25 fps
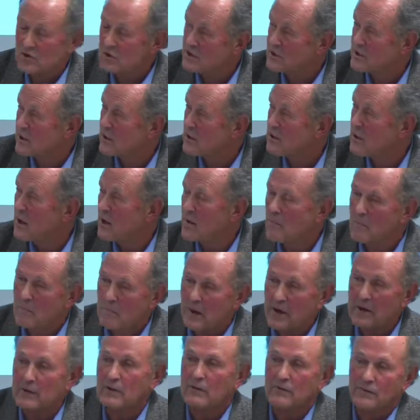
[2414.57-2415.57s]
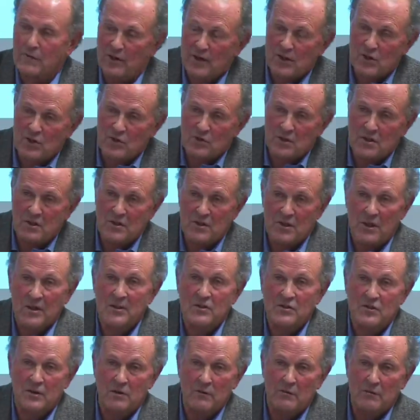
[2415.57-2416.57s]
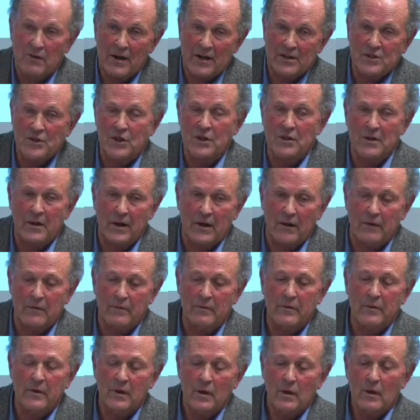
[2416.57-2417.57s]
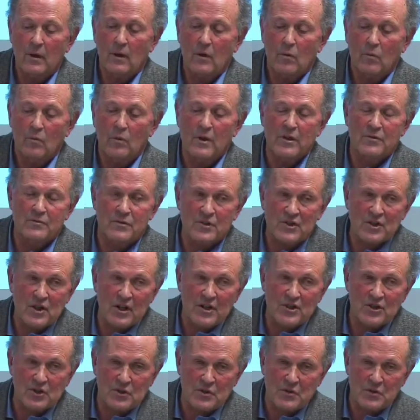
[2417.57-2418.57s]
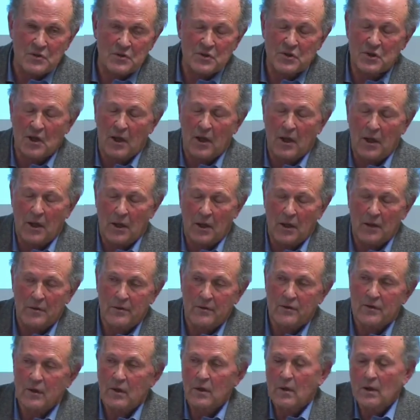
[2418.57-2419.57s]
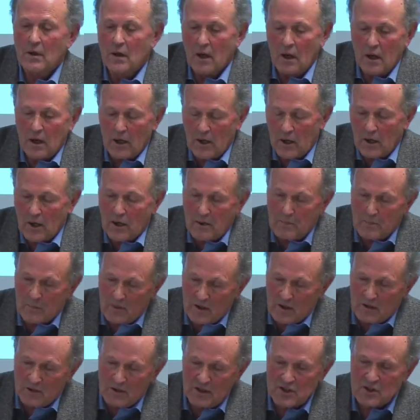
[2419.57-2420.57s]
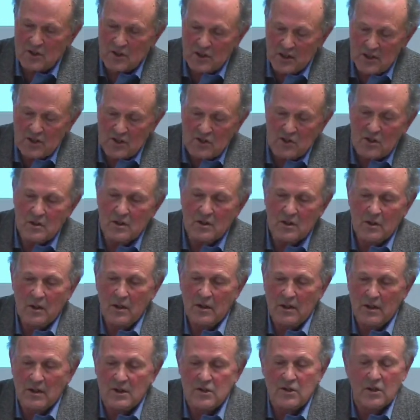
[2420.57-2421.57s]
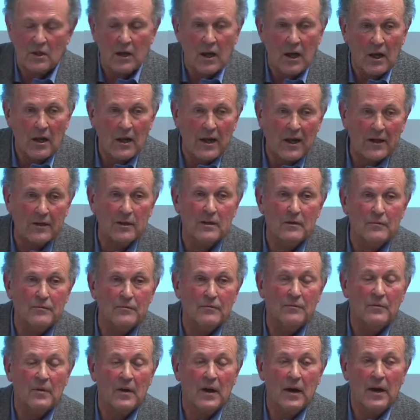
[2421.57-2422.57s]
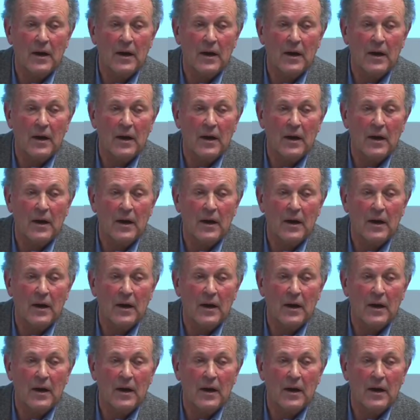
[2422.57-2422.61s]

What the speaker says: So manufacturing tends to ratchet down with recessions, and in this case indicates a lack of